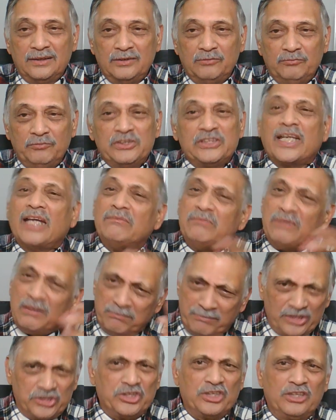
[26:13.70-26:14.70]
which can be
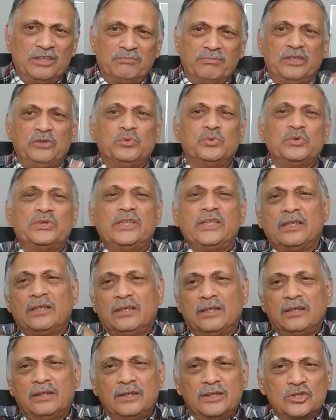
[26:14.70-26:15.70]
measured by using
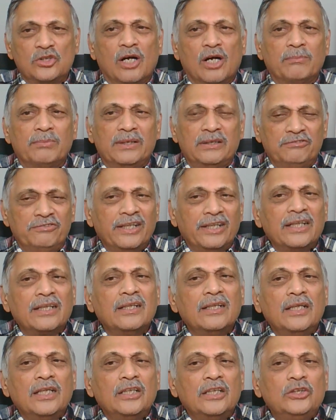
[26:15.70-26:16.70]
this Doppler effect,
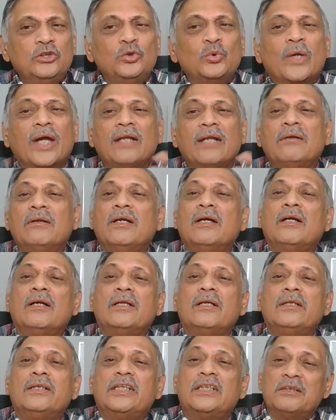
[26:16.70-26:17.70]
you can
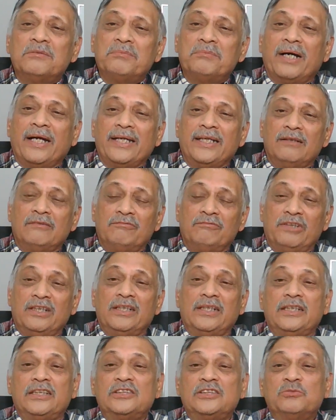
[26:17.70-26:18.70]
determine
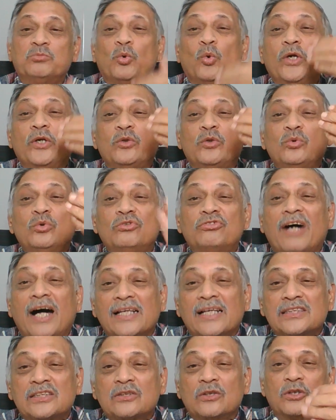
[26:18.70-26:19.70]
whether it is going too
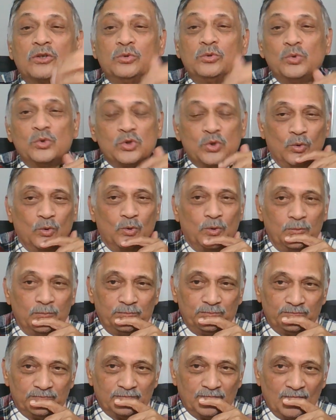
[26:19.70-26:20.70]
fast or too slow.
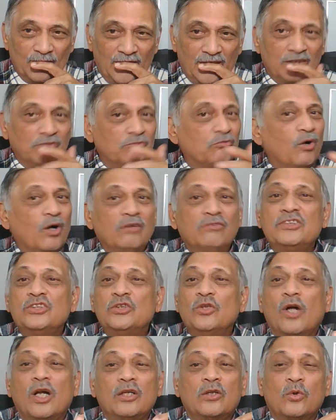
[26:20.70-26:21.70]
If the valve is
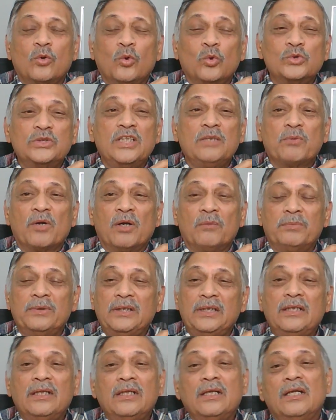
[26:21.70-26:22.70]
not closing
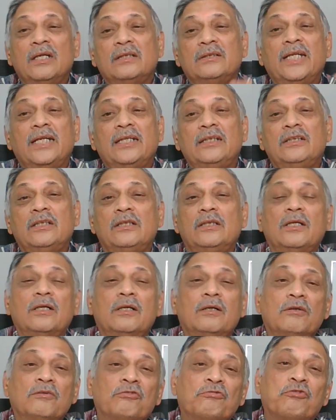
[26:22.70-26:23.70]
properly, then
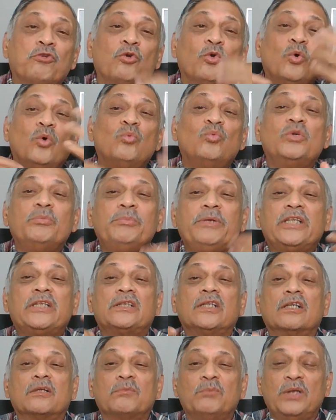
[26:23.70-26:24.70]
the flow would be
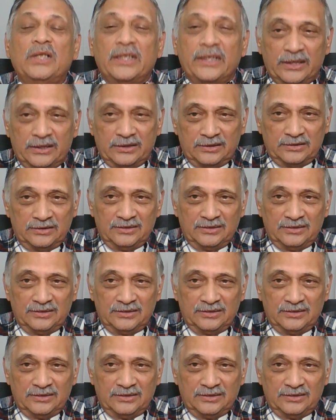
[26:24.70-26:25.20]
turbulent,